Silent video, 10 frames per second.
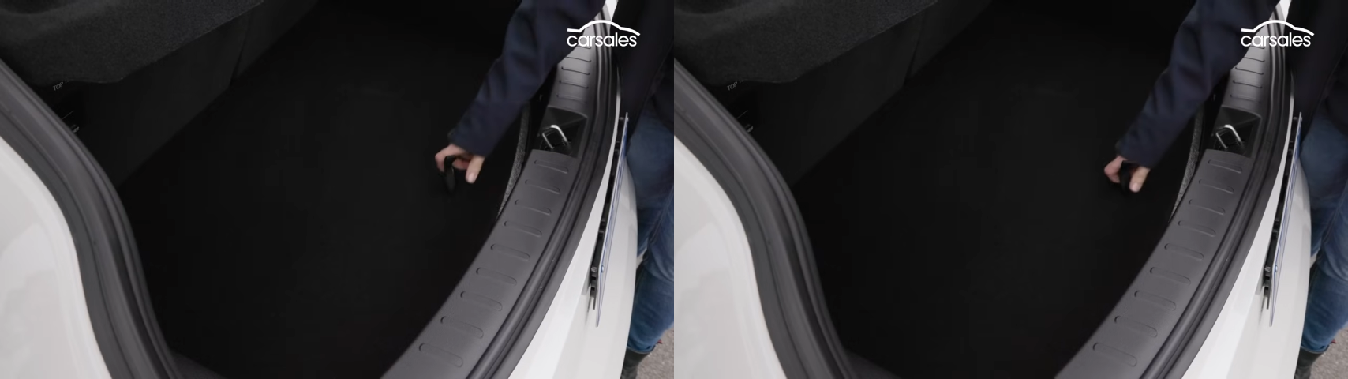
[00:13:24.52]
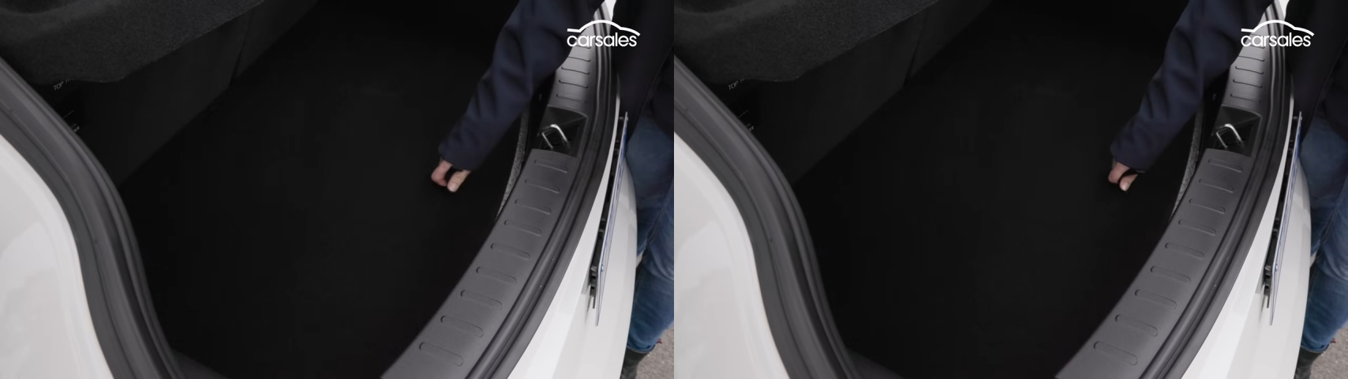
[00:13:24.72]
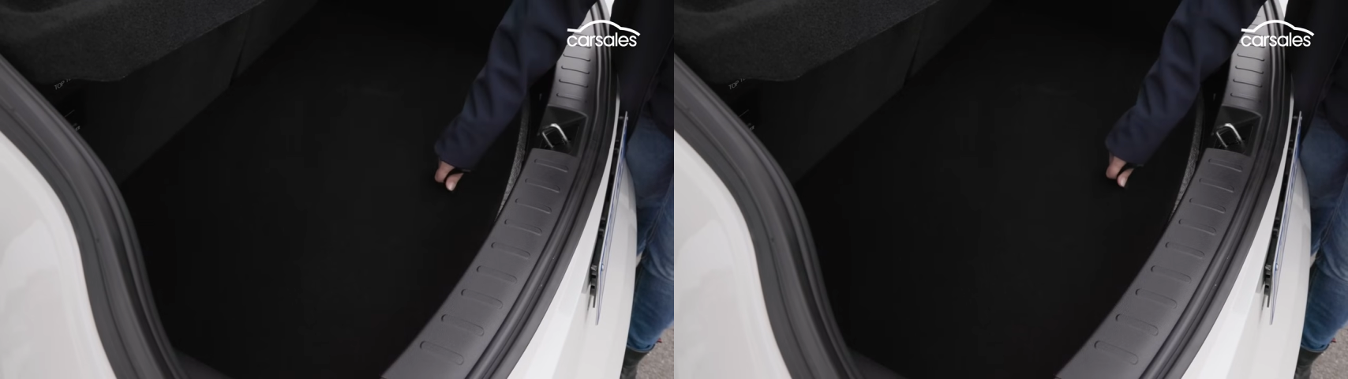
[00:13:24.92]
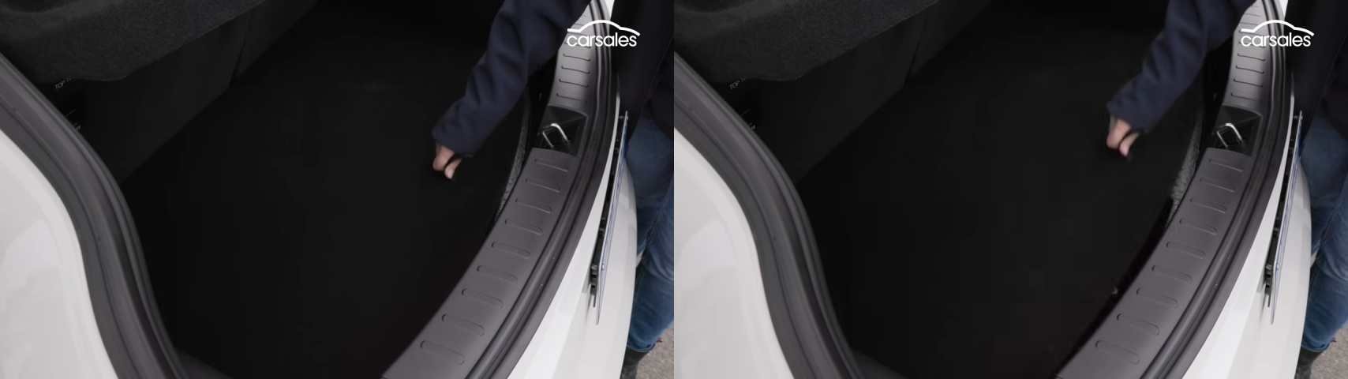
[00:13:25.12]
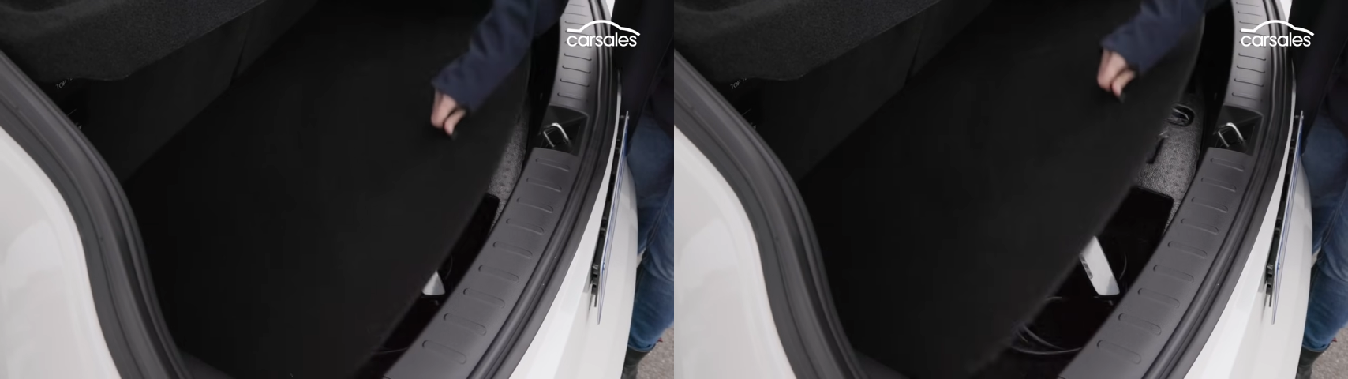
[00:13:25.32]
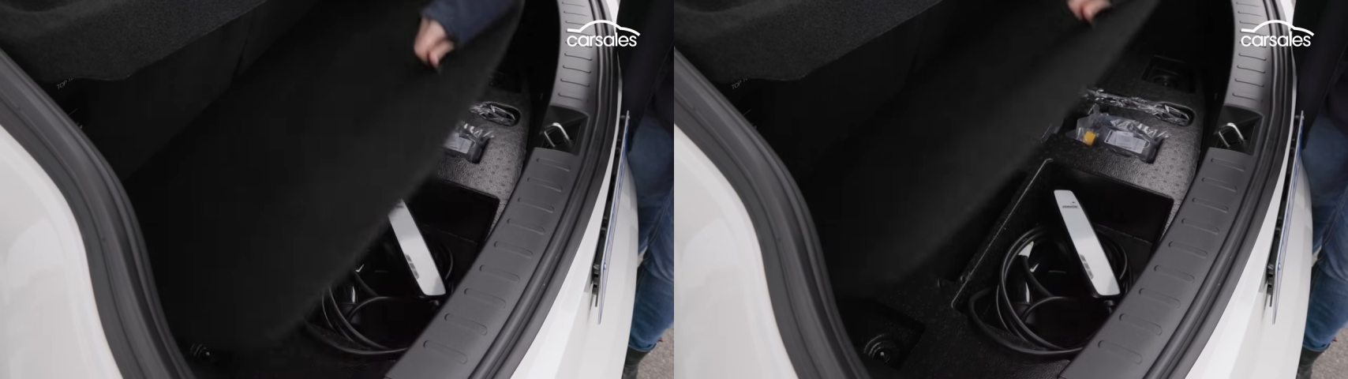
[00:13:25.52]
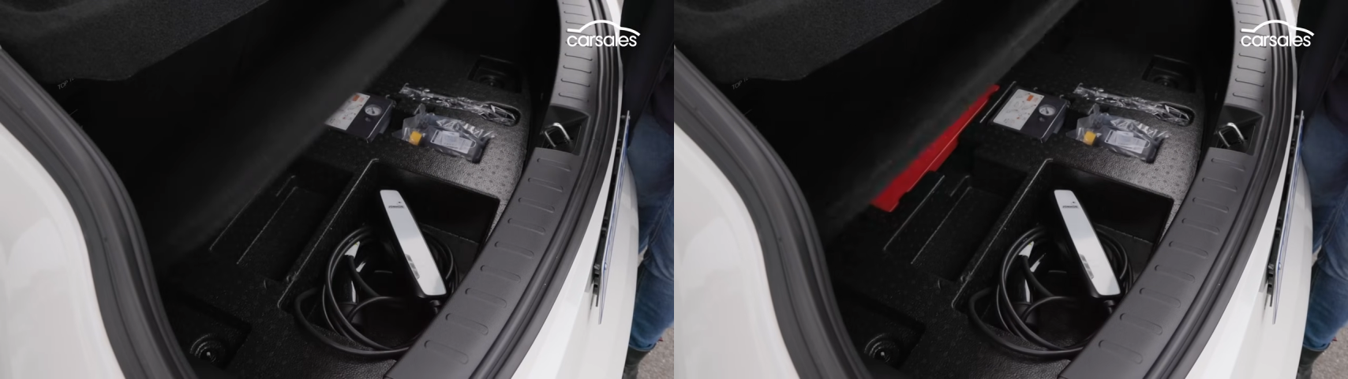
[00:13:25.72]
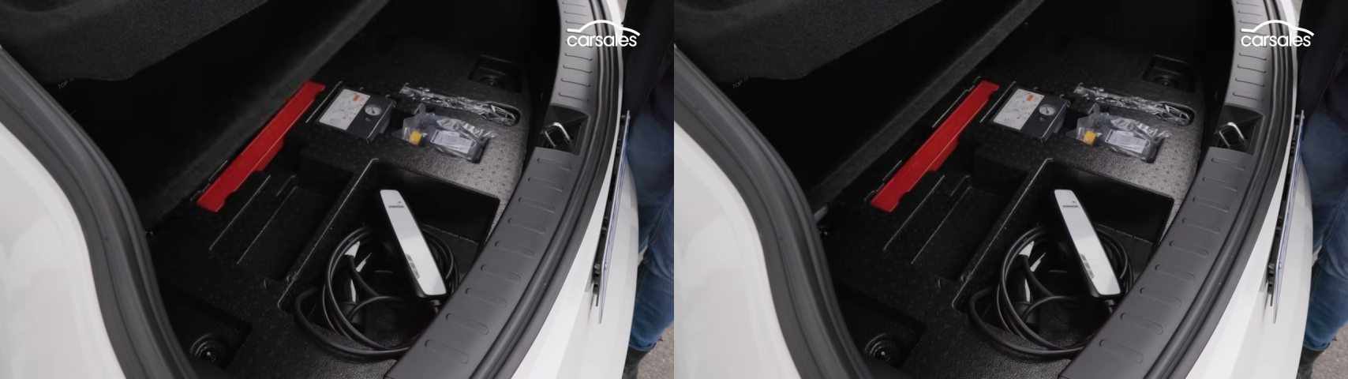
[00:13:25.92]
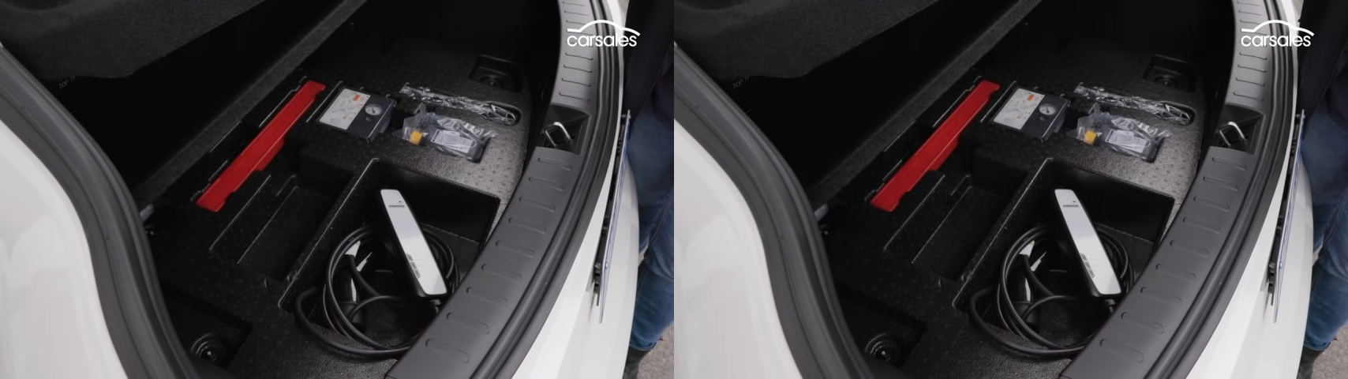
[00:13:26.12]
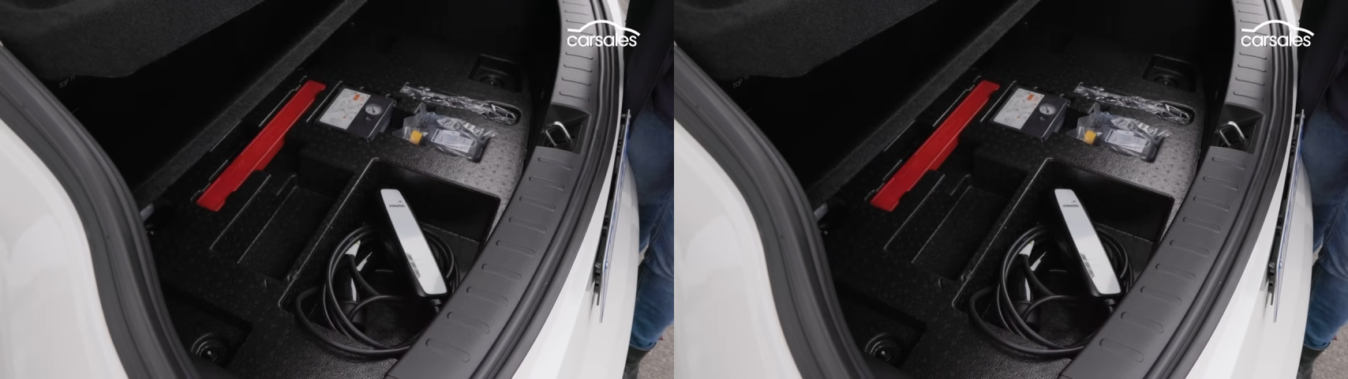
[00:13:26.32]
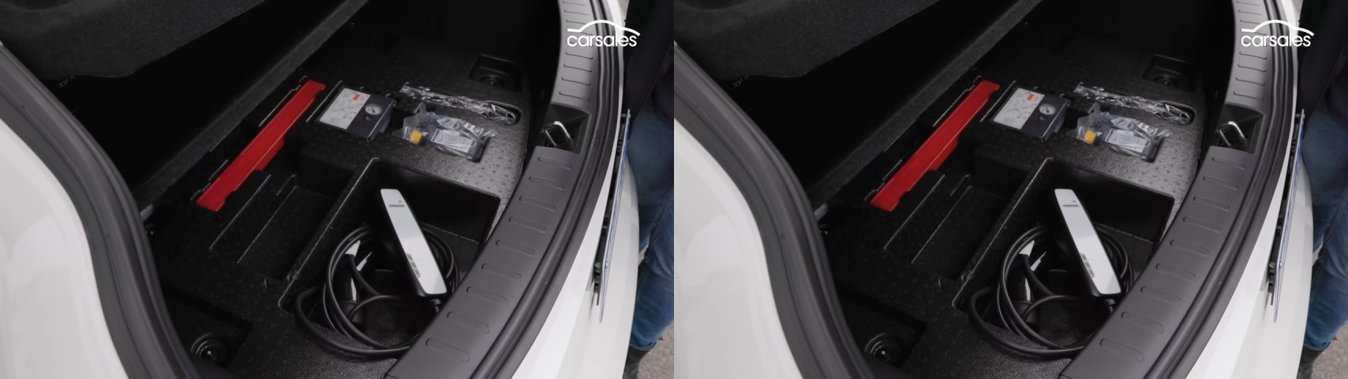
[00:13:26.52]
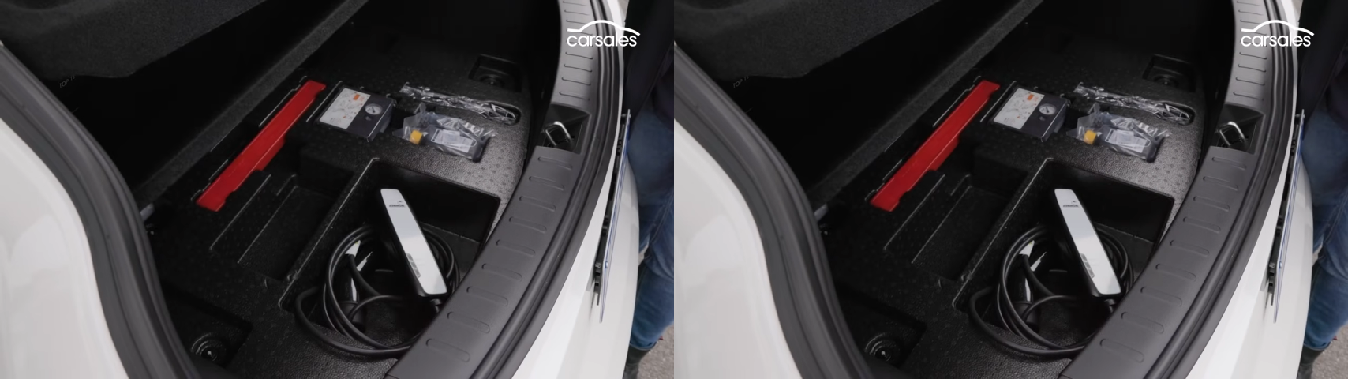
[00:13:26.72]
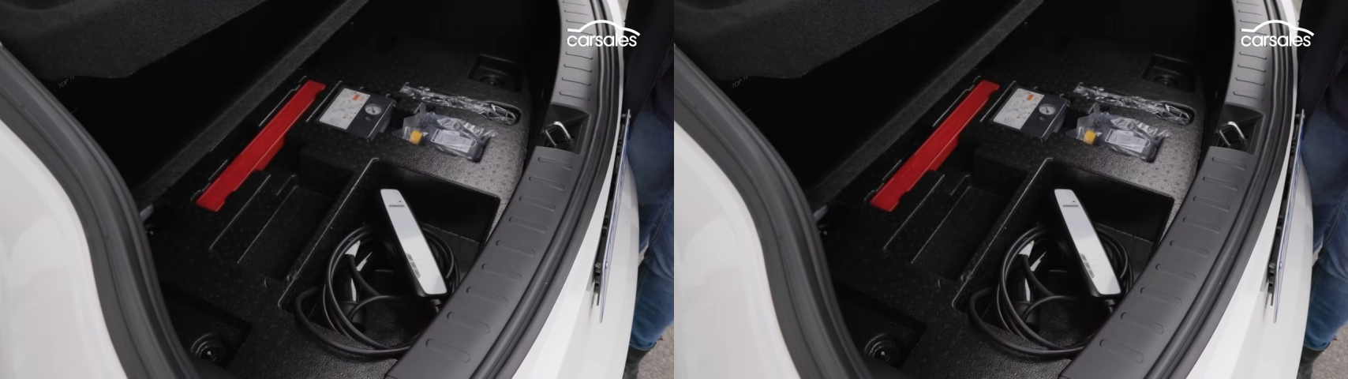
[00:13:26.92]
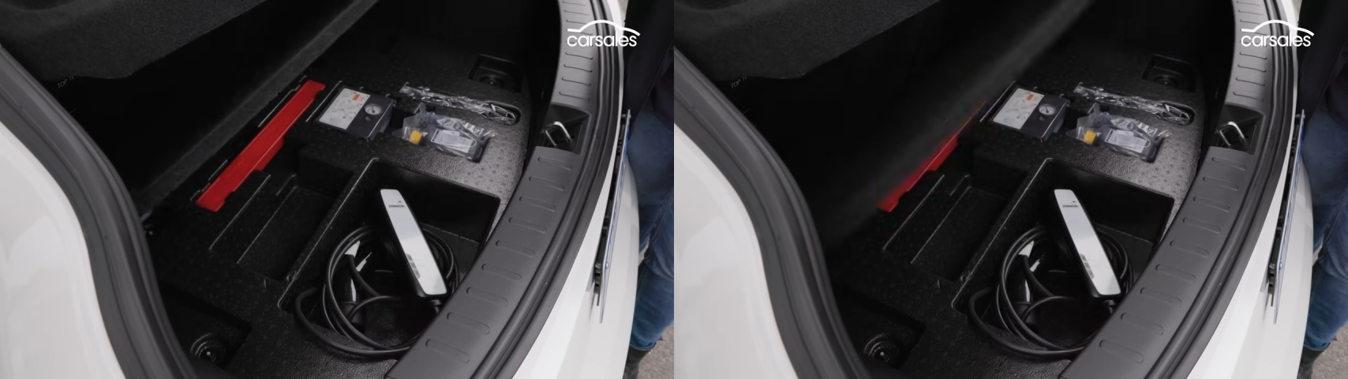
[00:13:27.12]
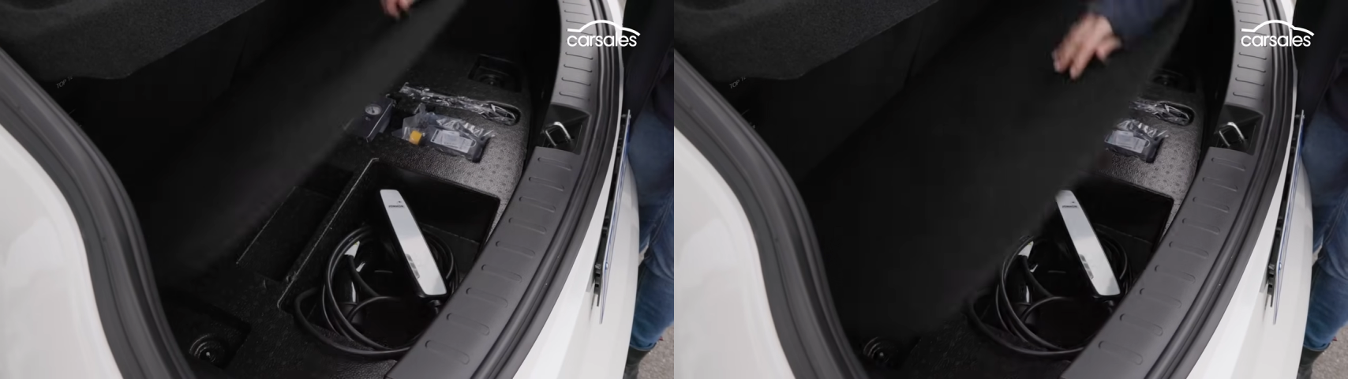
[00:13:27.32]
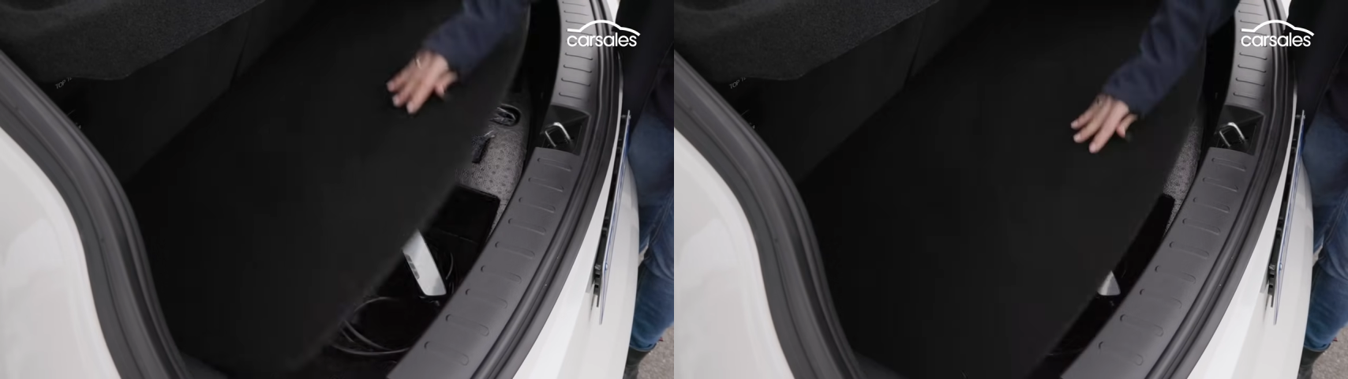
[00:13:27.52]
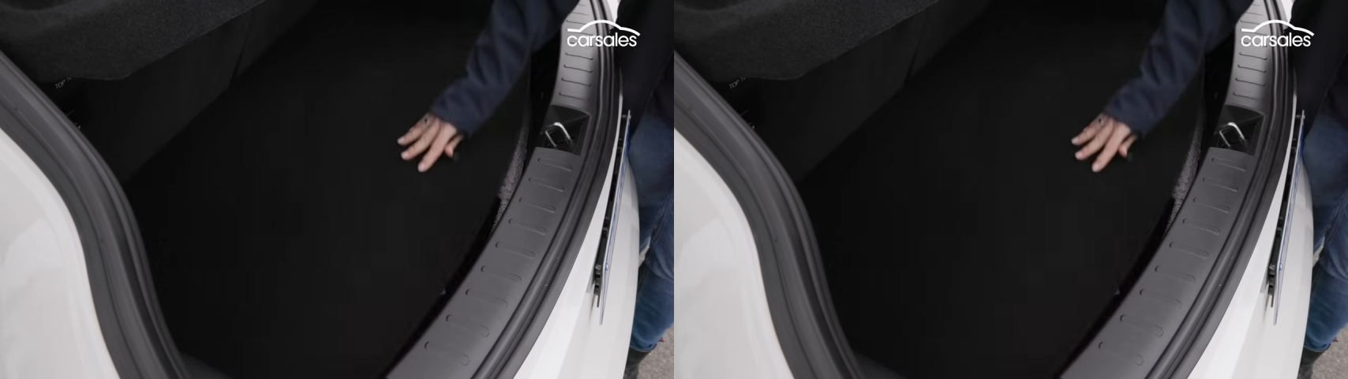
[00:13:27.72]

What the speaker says: Nobody's mouth can be seen.